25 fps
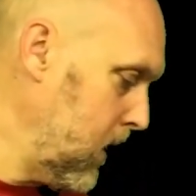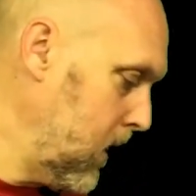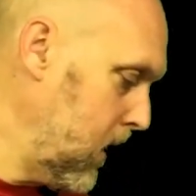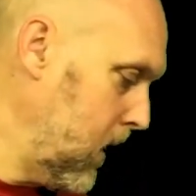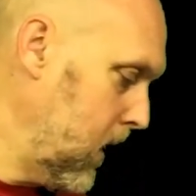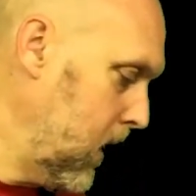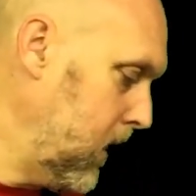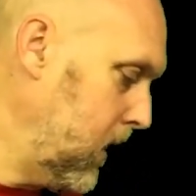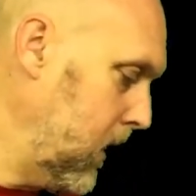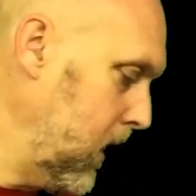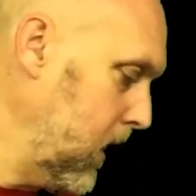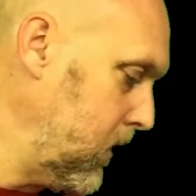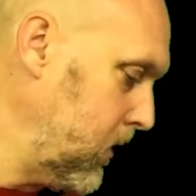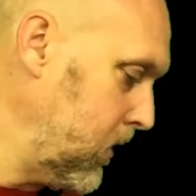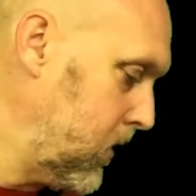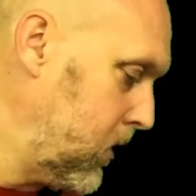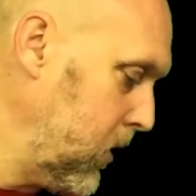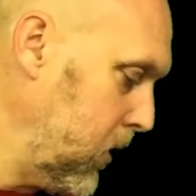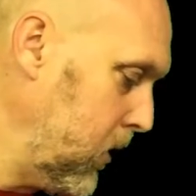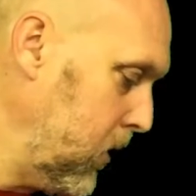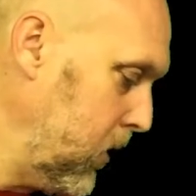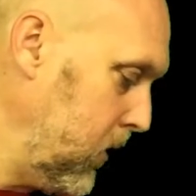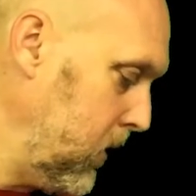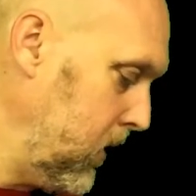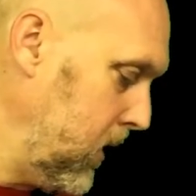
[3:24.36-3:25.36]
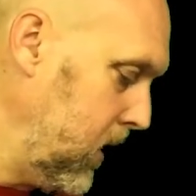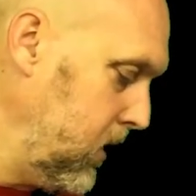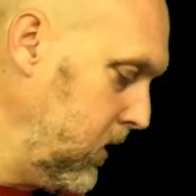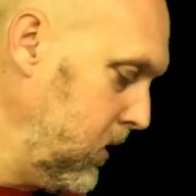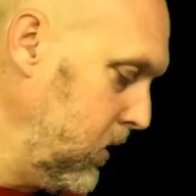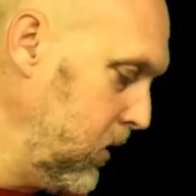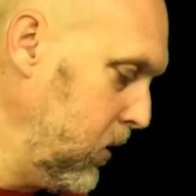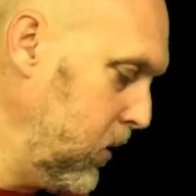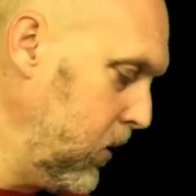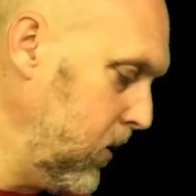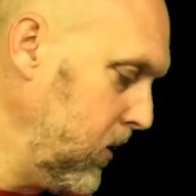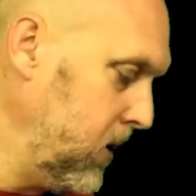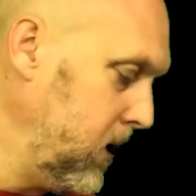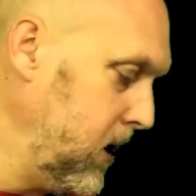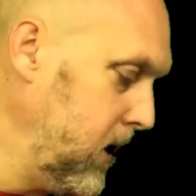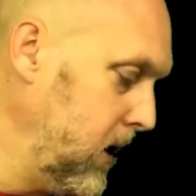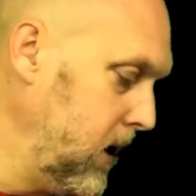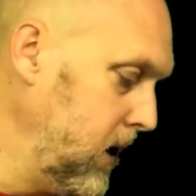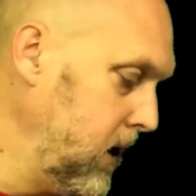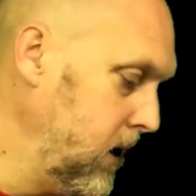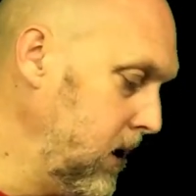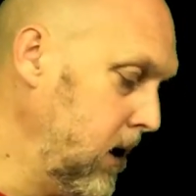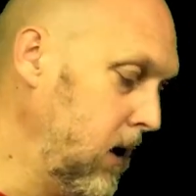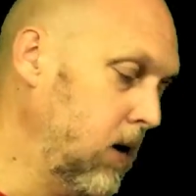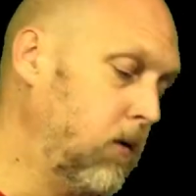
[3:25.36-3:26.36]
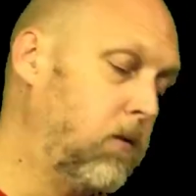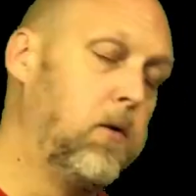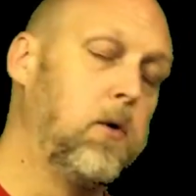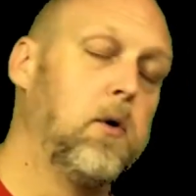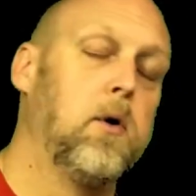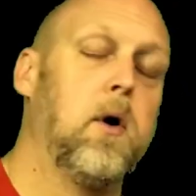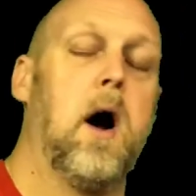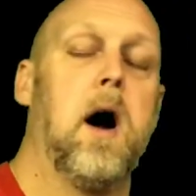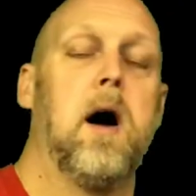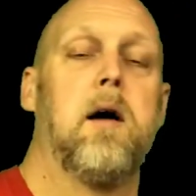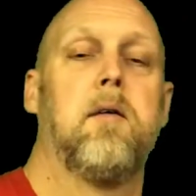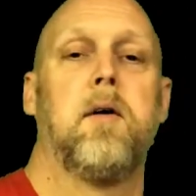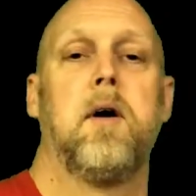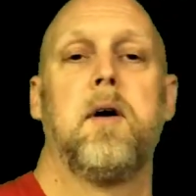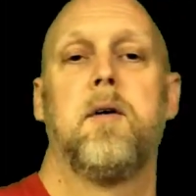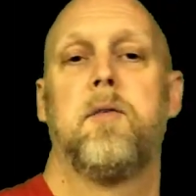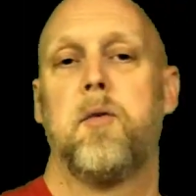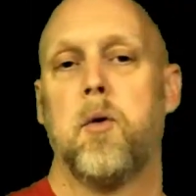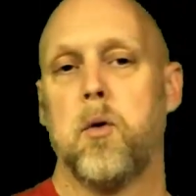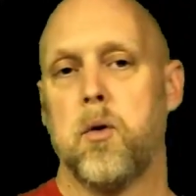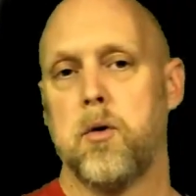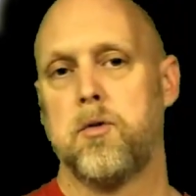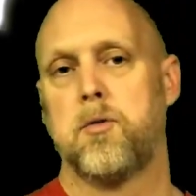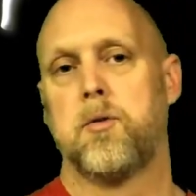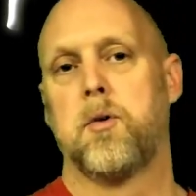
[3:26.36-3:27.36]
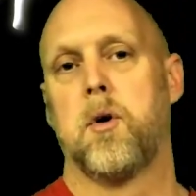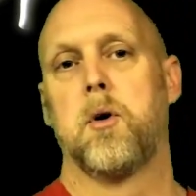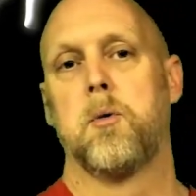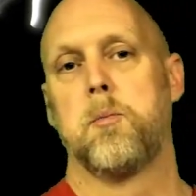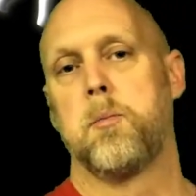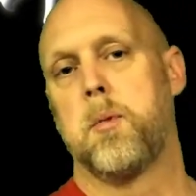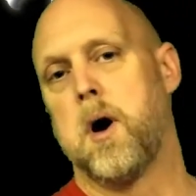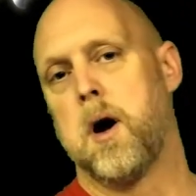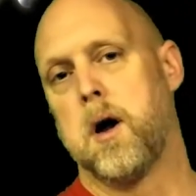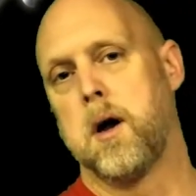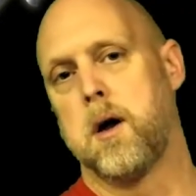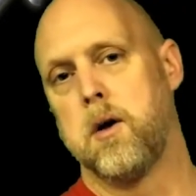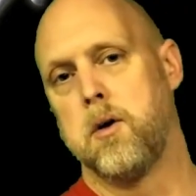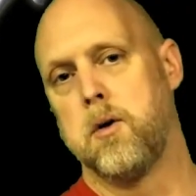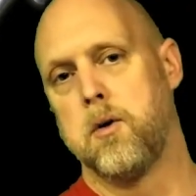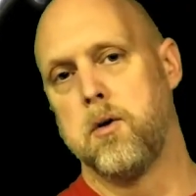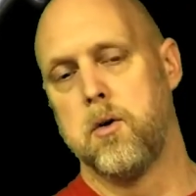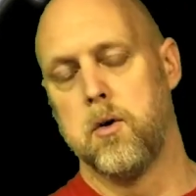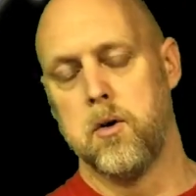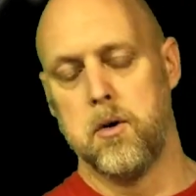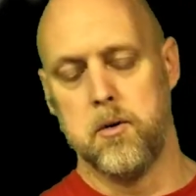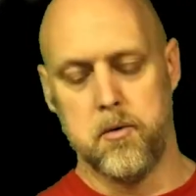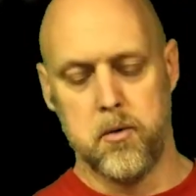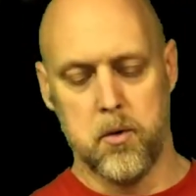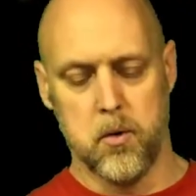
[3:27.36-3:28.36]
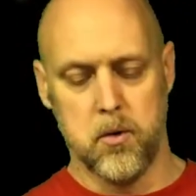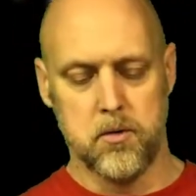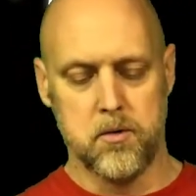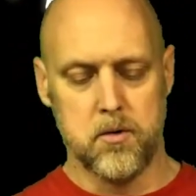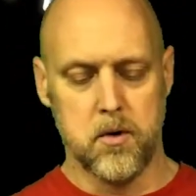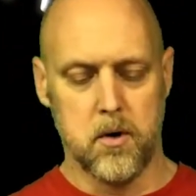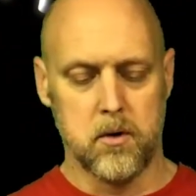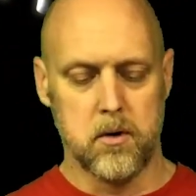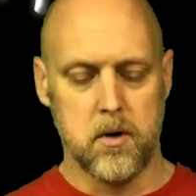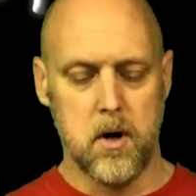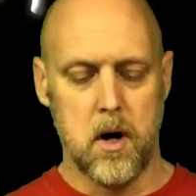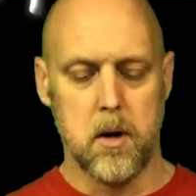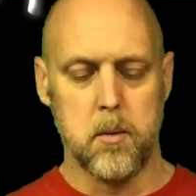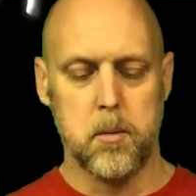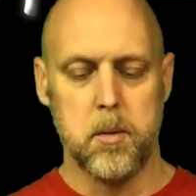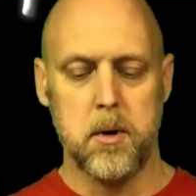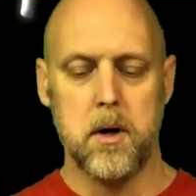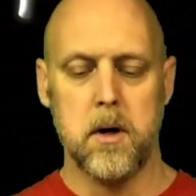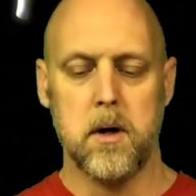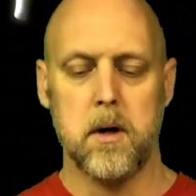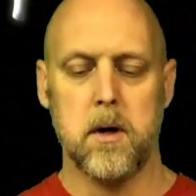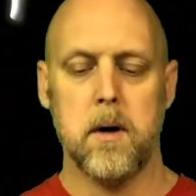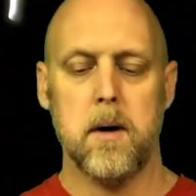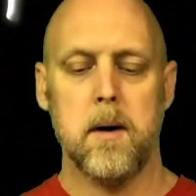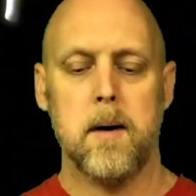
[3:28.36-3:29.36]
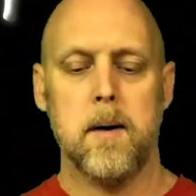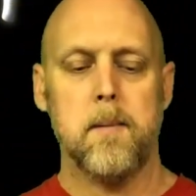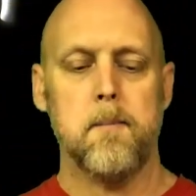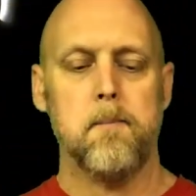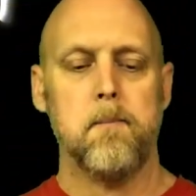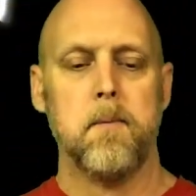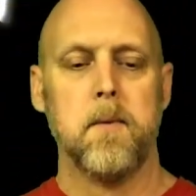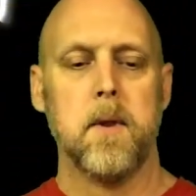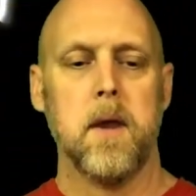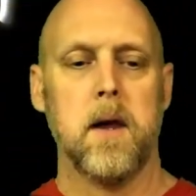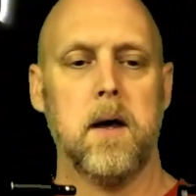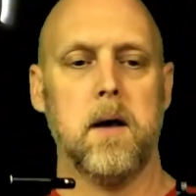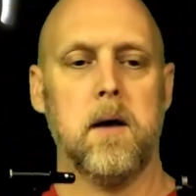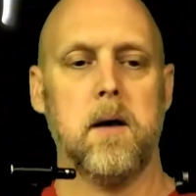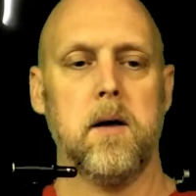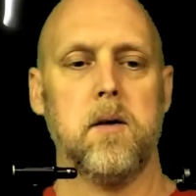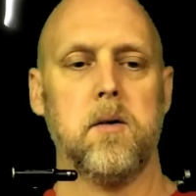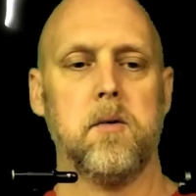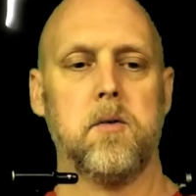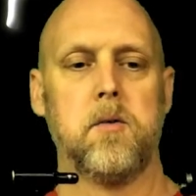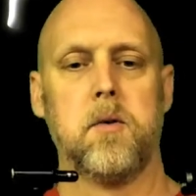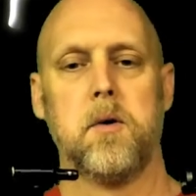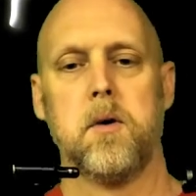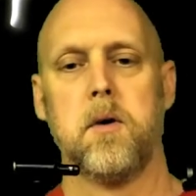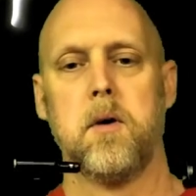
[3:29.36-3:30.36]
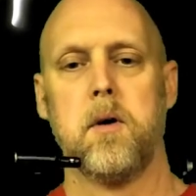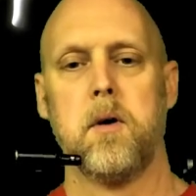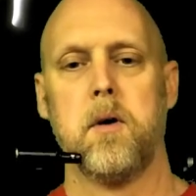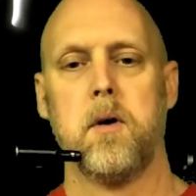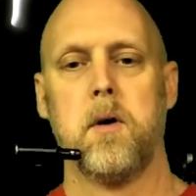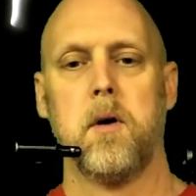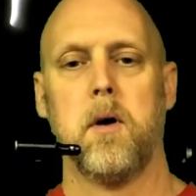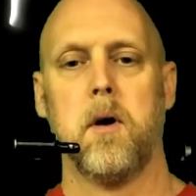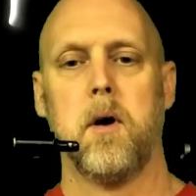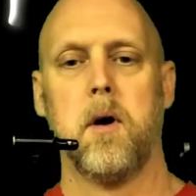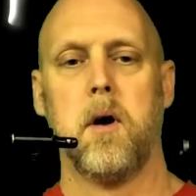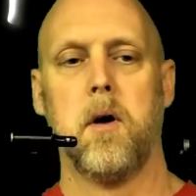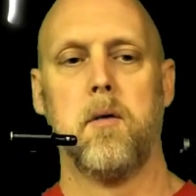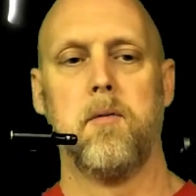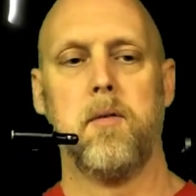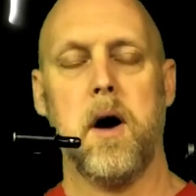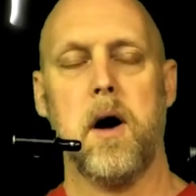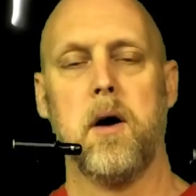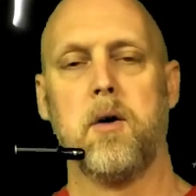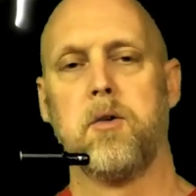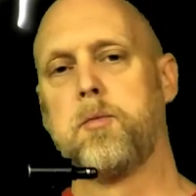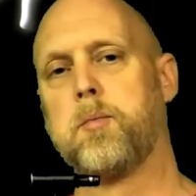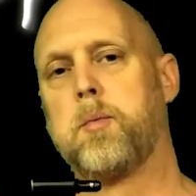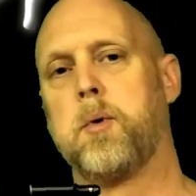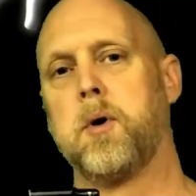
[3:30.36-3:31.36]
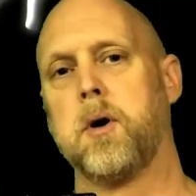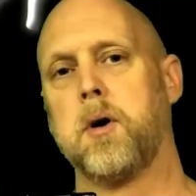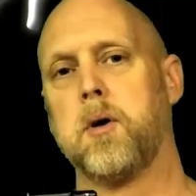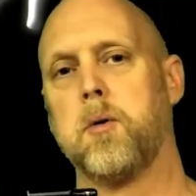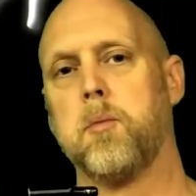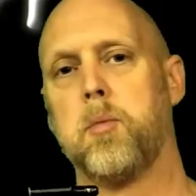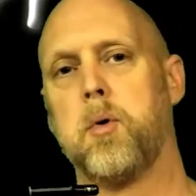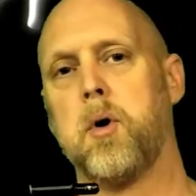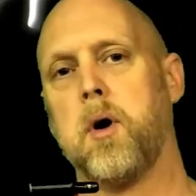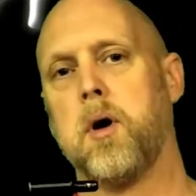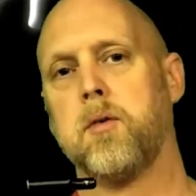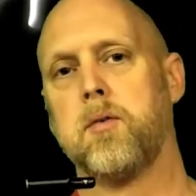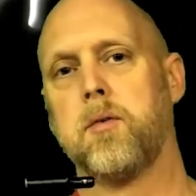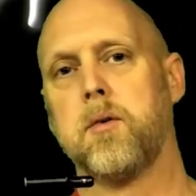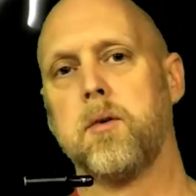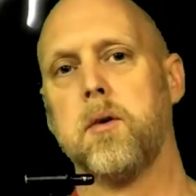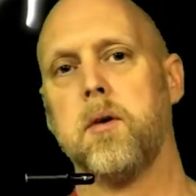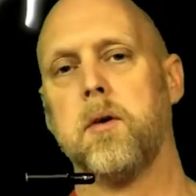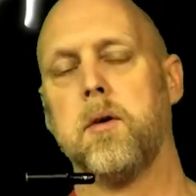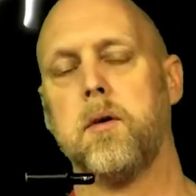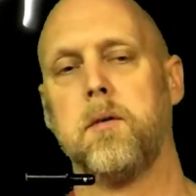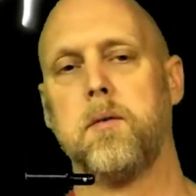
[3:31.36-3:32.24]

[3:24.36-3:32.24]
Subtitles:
Another tool that you will need if you have a 4-stroke bike and you're doing a 4-stroke top end is a valve spring compressor.